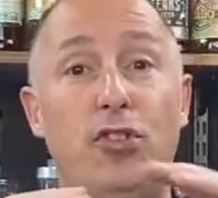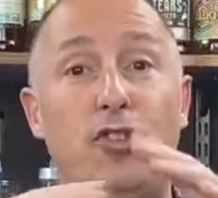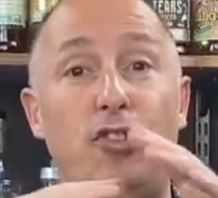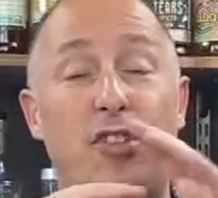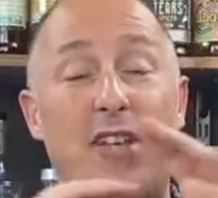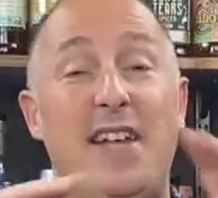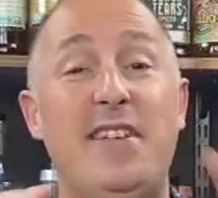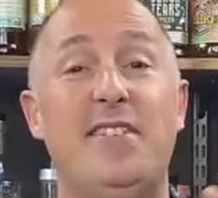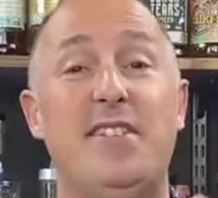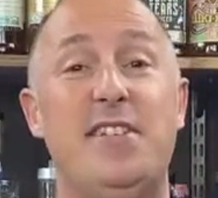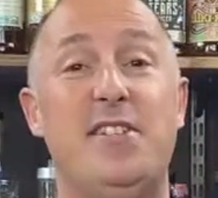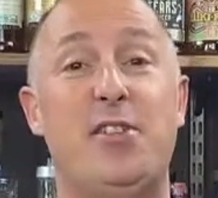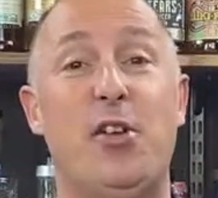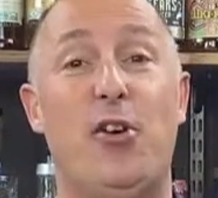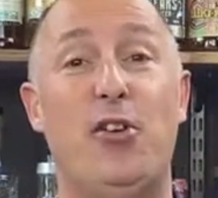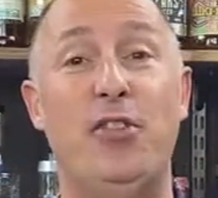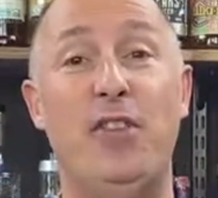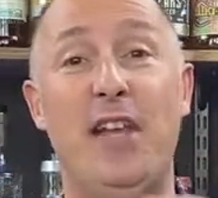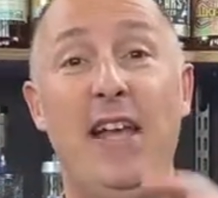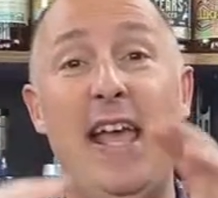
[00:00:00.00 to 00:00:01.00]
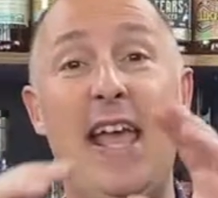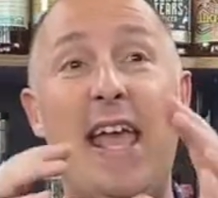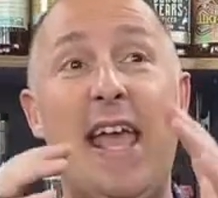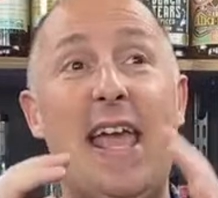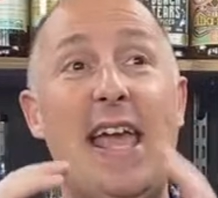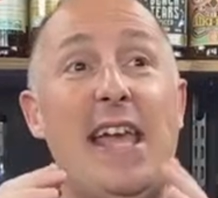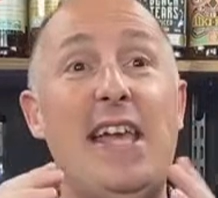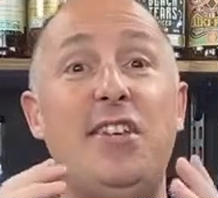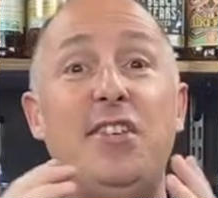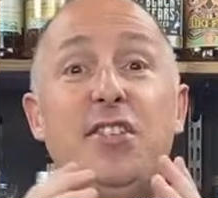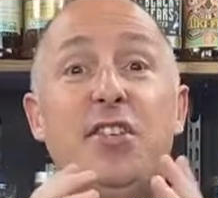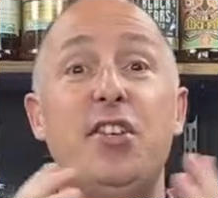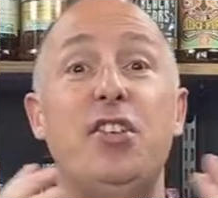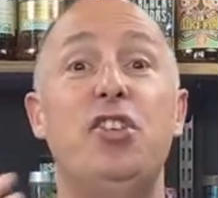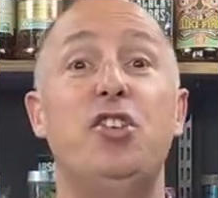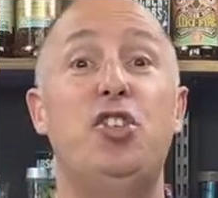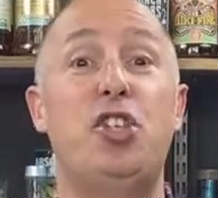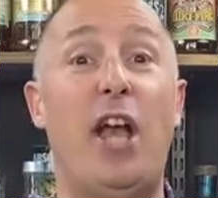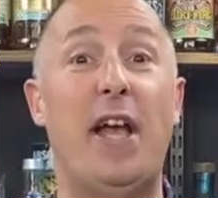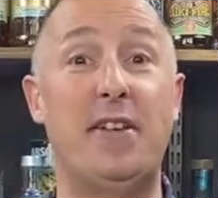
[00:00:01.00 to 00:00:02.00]
taste this on is
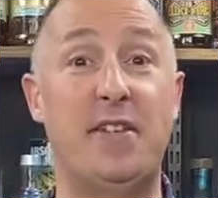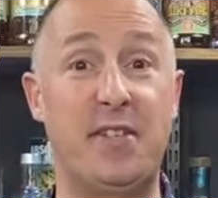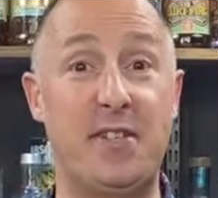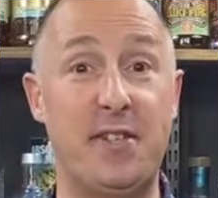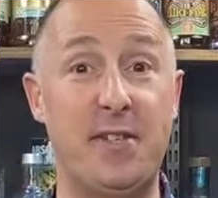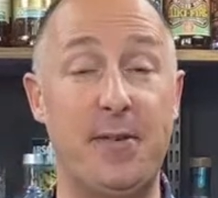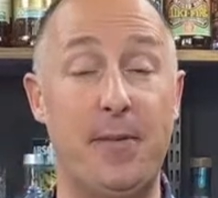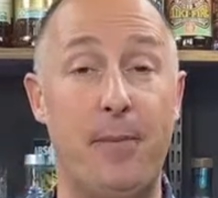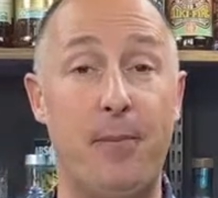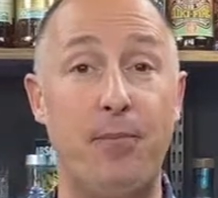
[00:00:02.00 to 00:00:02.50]
Chase.